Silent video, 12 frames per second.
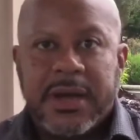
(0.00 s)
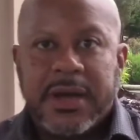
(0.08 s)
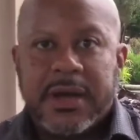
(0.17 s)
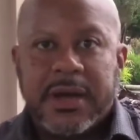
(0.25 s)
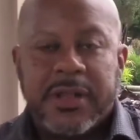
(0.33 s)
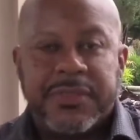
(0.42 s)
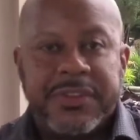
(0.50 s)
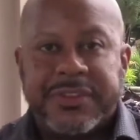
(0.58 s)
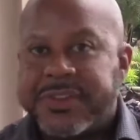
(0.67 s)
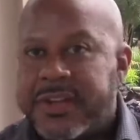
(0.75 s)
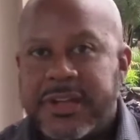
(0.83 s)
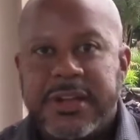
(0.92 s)
The
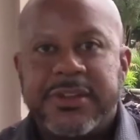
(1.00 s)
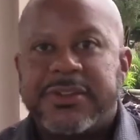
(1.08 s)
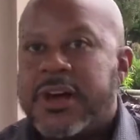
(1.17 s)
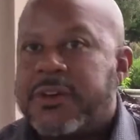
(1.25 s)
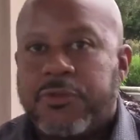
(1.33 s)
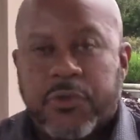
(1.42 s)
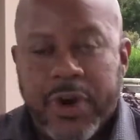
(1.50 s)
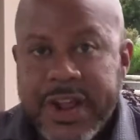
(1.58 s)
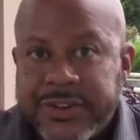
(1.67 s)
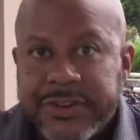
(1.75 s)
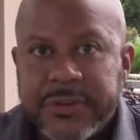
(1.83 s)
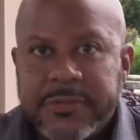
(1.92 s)
sons of
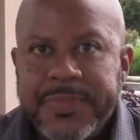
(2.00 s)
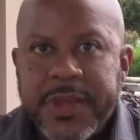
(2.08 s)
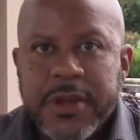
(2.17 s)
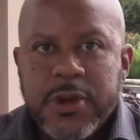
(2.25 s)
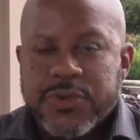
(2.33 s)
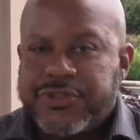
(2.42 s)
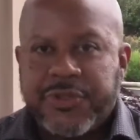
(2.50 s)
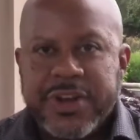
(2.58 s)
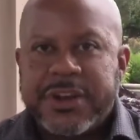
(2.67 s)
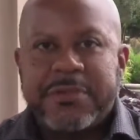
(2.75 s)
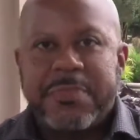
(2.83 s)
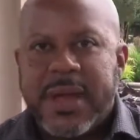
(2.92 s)
Rachel were
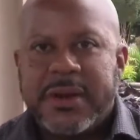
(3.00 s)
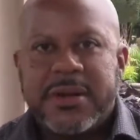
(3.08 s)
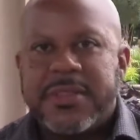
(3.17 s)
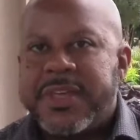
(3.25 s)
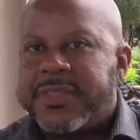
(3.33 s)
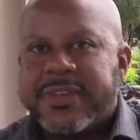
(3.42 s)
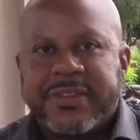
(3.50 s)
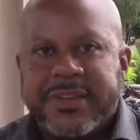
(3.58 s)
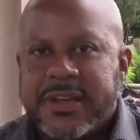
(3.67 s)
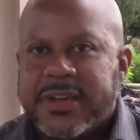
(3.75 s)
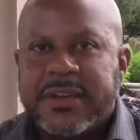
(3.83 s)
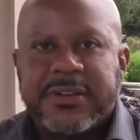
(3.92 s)
treated better than the
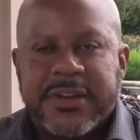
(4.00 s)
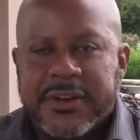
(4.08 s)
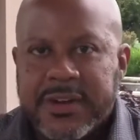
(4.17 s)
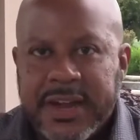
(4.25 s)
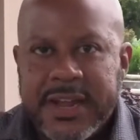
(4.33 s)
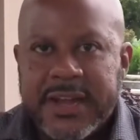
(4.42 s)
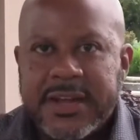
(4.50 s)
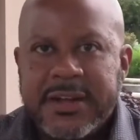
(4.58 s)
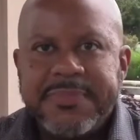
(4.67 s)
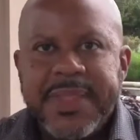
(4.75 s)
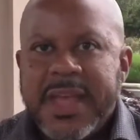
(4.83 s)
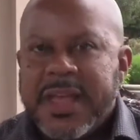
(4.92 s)
sons of Leah.